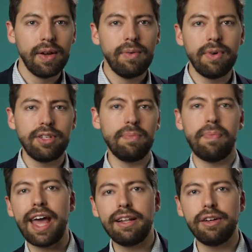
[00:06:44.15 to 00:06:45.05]
Richard
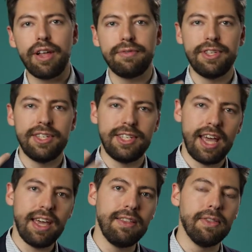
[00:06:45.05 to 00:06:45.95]
Bandler loves to
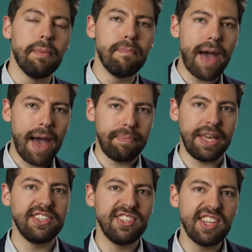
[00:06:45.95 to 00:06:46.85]
say, the map
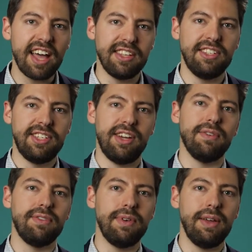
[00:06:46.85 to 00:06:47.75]
is not the
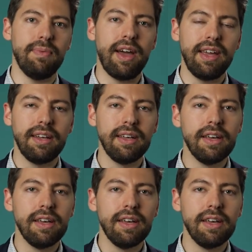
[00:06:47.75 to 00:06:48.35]
territory, right?